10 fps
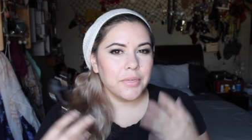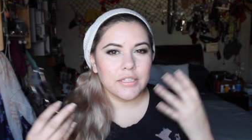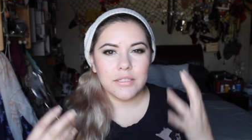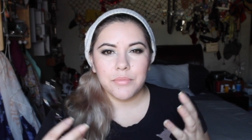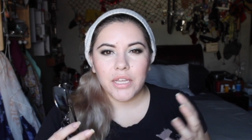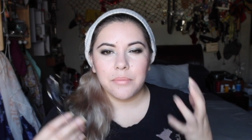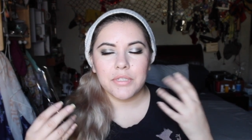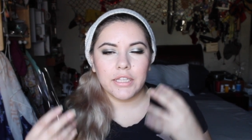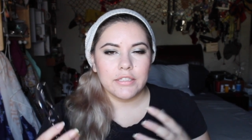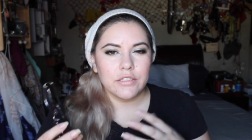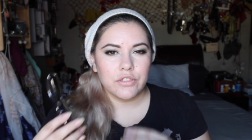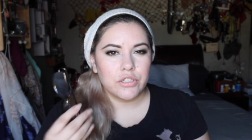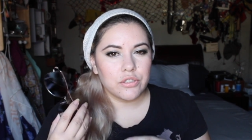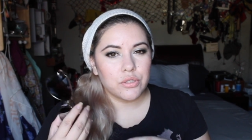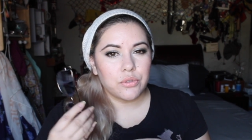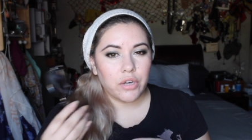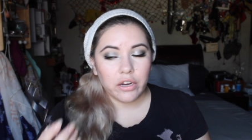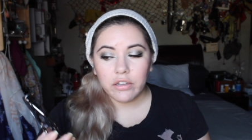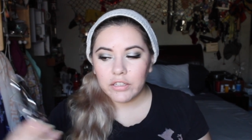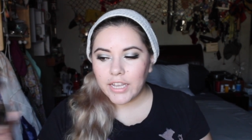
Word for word: because sometimes lenses are just too dark on